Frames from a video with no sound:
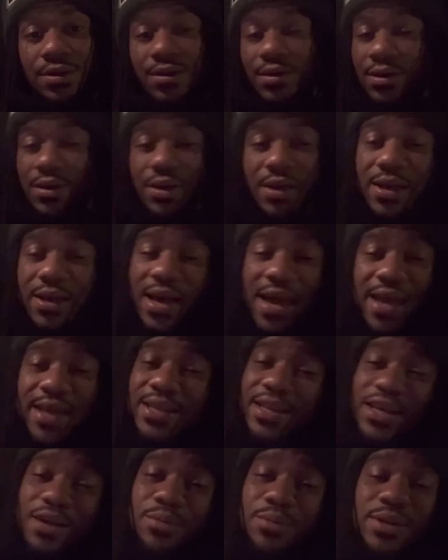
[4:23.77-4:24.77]
He can't
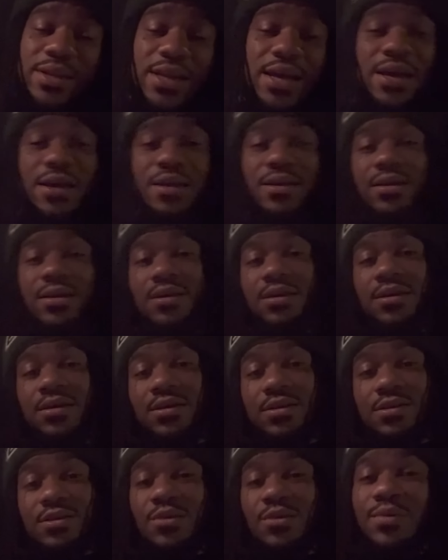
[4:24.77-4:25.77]
deal with that.
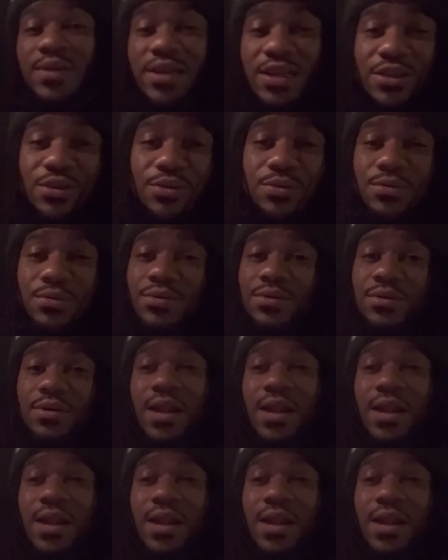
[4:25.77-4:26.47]
So what he do?